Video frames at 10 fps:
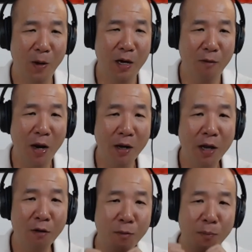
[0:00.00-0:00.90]
Right
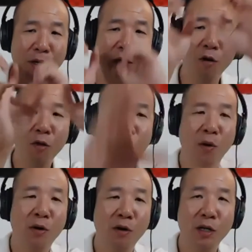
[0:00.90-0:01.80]
now, you're putting all the
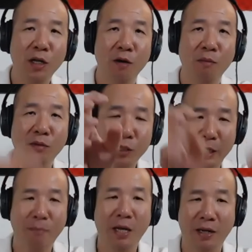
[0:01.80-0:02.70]
burden on him to
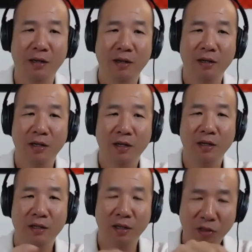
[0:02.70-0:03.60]
commit
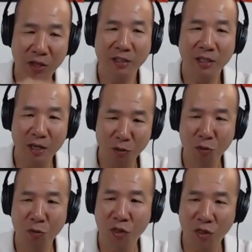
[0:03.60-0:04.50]
to things that
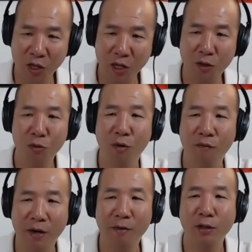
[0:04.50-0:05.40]
you think you are
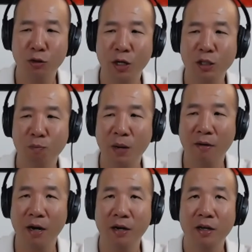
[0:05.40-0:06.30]
very
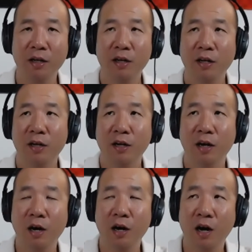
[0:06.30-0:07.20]
transparent
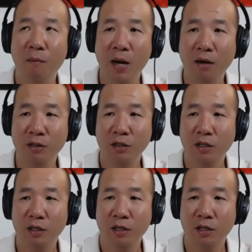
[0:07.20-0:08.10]
about
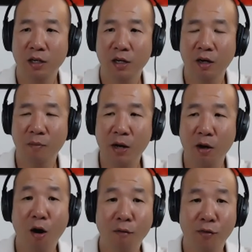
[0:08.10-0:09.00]

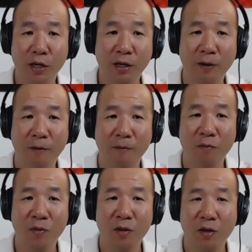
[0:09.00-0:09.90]
offering.
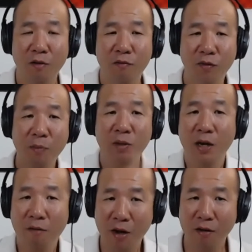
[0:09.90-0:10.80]
Flip that
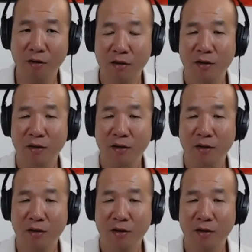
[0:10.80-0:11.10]
around.